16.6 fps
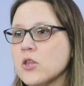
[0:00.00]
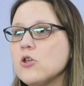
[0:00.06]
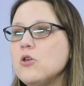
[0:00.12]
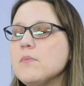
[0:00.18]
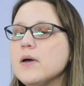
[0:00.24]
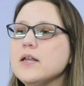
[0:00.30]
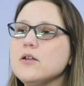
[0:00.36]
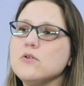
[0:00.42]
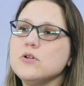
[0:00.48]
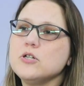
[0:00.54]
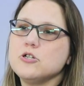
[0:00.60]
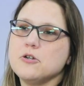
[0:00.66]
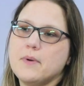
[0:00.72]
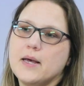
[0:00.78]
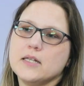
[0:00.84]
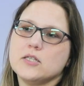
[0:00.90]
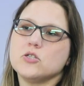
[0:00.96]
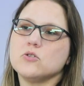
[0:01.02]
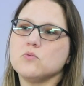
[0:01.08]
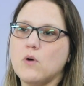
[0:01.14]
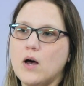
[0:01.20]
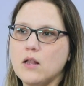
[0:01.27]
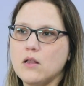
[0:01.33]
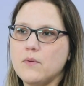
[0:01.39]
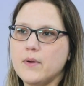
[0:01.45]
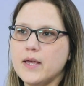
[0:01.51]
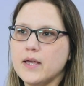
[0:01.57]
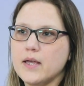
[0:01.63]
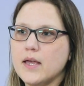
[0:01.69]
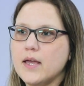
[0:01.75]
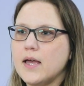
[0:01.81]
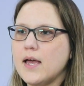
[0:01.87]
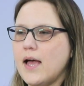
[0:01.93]
You might notice your pet
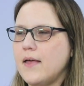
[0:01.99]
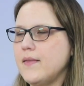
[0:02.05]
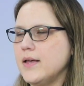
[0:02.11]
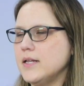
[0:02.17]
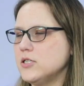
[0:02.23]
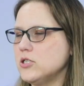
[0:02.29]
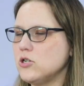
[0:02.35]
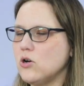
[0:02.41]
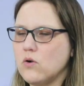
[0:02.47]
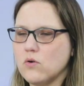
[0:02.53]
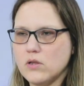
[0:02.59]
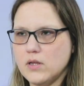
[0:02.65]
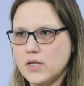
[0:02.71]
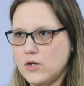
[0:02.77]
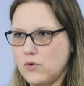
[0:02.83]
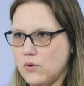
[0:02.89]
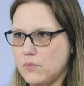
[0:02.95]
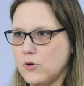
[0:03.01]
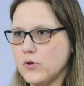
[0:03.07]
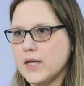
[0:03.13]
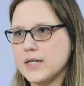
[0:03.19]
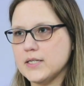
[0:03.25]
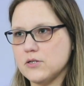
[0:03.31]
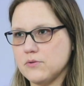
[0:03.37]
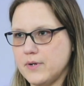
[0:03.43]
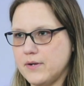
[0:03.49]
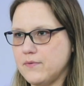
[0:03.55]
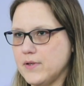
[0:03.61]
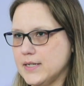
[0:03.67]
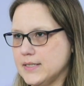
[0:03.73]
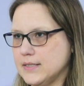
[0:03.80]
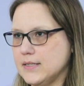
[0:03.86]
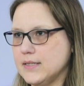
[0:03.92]
swallowing, and that's totally normal. That's a
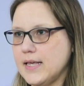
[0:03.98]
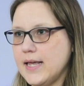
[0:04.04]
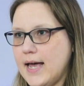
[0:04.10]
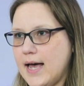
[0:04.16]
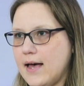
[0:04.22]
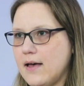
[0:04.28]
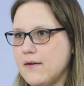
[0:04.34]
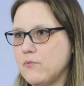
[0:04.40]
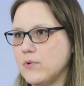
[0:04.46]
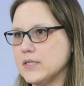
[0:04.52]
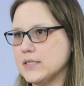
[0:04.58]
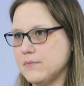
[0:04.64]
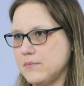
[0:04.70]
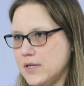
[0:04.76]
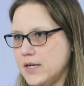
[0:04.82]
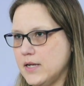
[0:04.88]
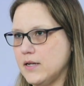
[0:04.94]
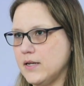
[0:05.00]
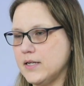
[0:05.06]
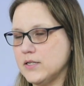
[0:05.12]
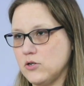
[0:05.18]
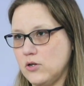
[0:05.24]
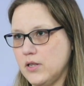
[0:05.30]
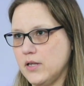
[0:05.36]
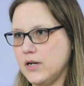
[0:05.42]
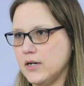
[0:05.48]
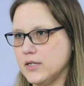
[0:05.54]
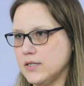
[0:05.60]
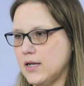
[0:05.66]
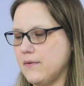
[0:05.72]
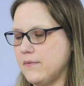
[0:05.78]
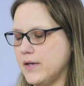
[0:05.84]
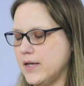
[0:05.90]
reflex that they have when something is on their
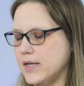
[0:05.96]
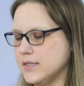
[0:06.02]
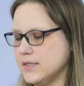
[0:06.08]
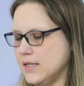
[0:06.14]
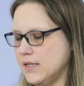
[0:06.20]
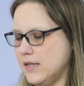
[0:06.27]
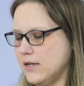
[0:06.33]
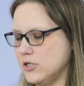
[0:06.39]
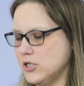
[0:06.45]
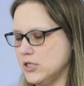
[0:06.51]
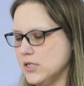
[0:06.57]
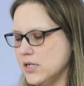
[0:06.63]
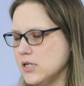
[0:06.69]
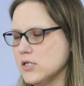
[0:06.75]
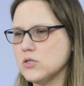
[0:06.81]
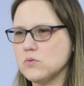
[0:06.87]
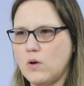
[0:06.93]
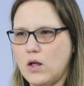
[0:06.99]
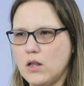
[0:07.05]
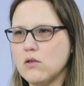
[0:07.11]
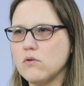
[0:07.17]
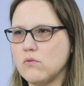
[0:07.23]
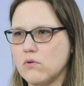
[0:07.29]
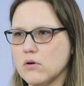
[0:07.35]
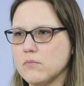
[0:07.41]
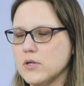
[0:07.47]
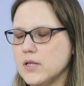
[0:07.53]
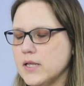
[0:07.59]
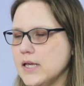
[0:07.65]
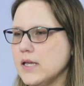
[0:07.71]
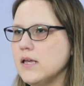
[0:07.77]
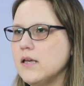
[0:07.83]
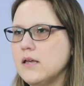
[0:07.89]
esophagus, that they're just gonna swallow
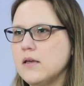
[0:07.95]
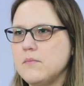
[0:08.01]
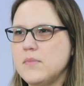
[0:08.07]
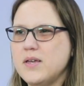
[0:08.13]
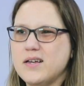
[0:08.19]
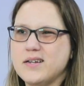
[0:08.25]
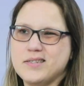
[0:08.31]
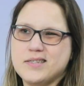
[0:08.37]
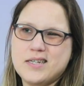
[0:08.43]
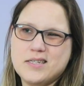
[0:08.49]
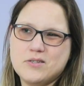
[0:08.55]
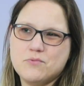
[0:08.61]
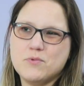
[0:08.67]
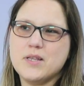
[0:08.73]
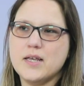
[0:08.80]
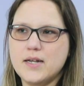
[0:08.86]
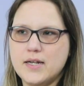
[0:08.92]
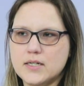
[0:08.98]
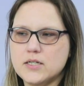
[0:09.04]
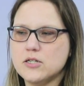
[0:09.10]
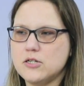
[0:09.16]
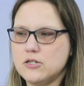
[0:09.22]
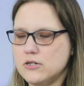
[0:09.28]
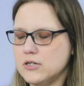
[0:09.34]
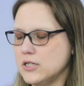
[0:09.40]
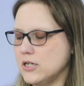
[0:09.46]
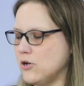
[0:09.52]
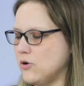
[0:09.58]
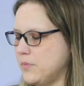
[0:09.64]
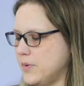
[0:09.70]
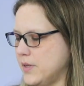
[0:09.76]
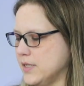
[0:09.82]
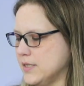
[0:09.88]
normally, because that's what they need to do to
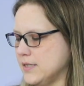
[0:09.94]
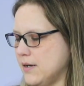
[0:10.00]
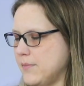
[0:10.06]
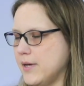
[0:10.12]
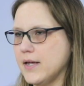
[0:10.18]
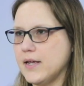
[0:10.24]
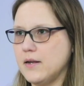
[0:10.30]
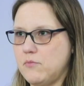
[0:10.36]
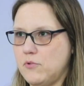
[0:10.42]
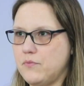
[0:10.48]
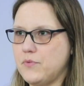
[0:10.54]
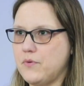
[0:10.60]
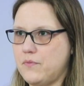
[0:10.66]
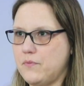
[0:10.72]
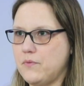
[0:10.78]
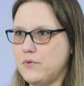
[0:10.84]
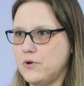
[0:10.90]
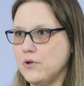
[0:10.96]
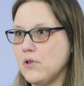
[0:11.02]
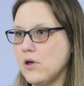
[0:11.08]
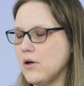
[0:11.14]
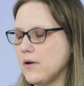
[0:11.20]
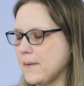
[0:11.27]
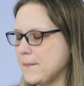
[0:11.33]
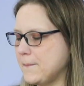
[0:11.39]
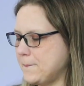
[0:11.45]
open the stomach and move the food along.